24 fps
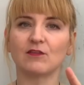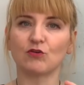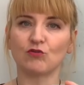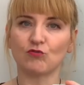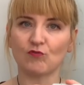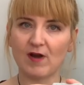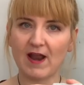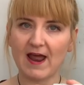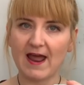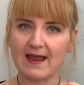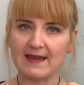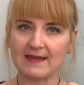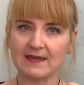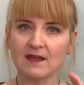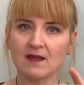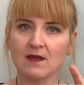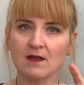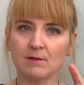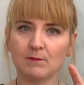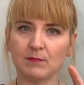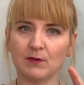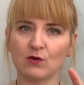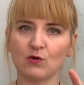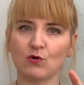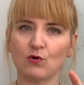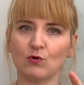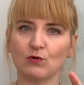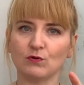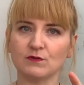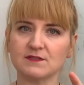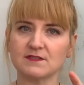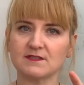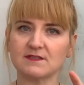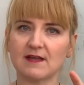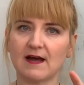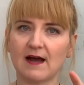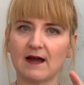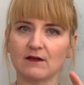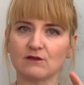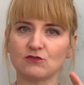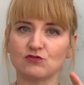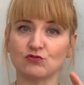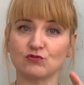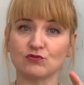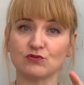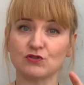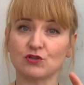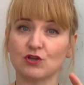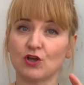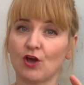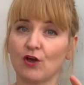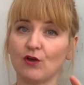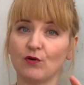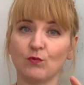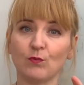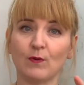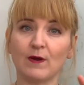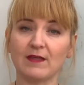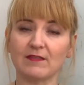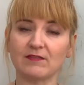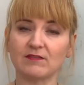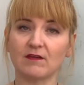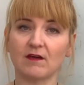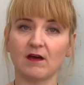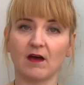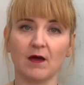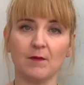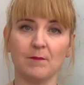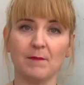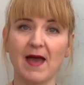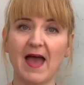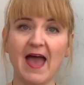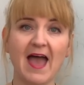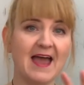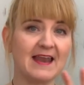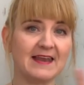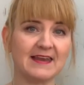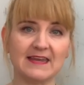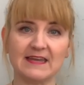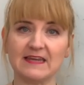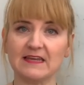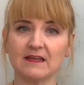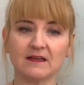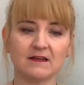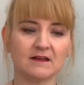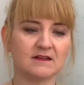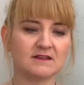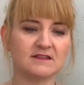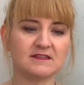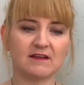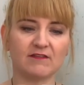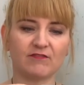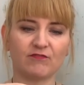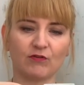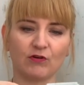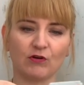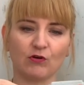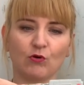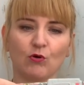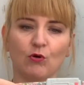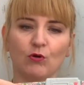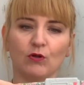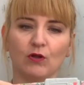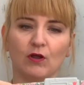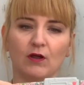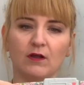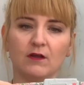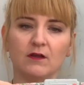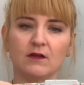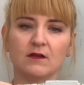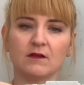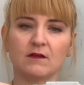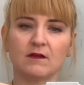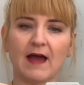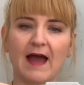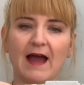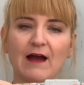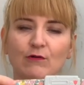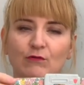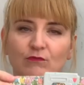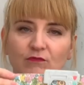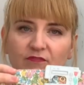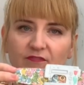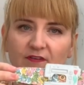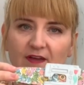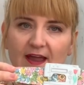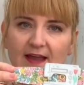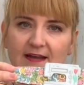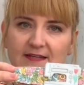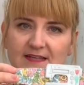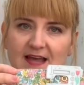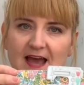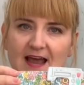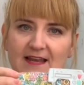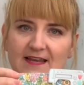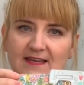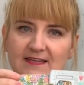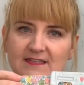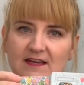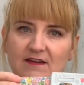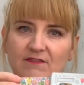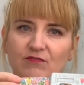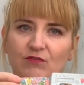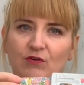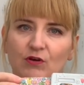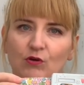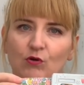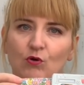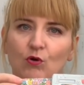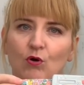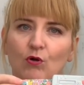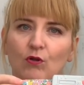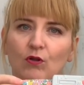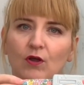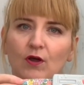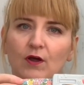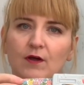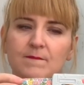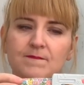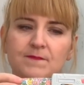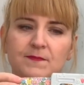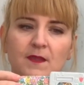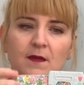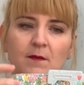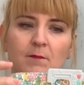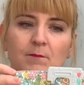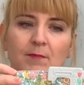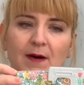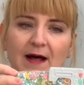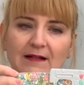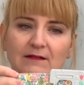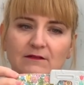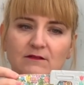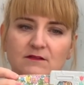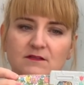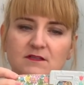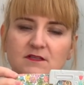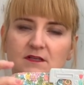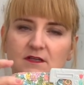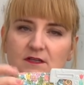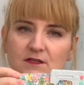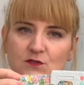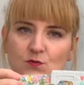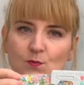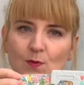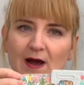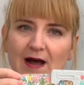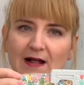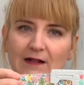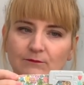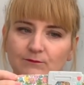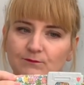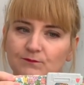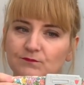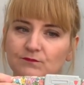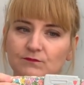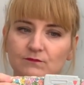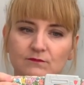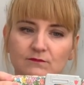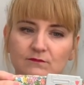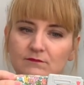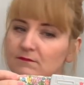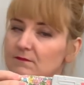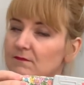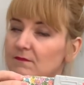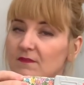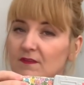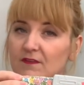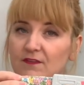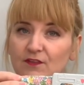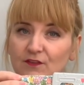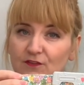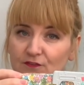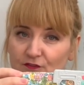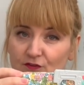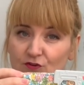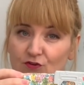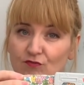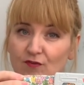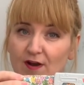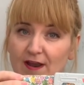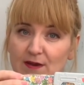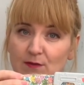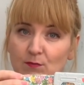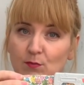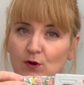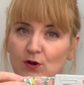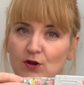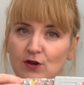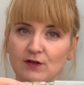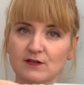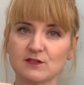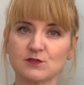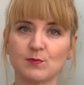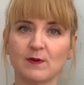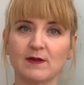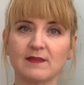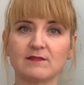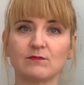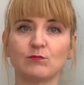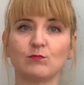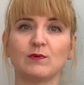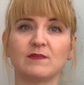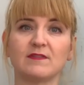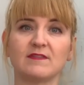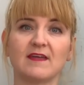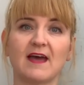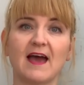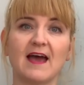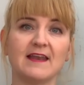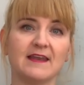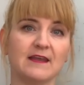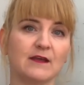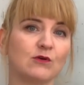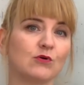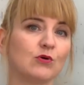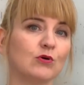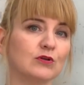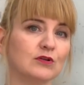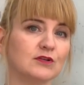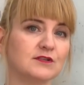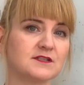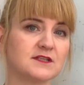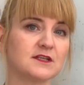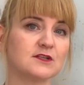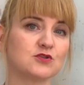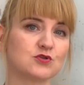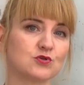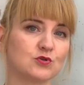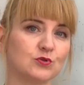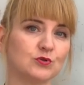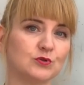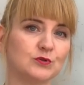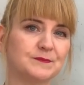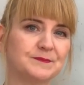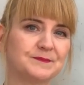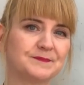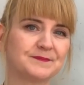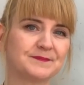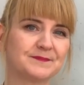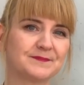the grey because that does go with any different colour outfit, any different colour belt as well. The grey works with any colours at all.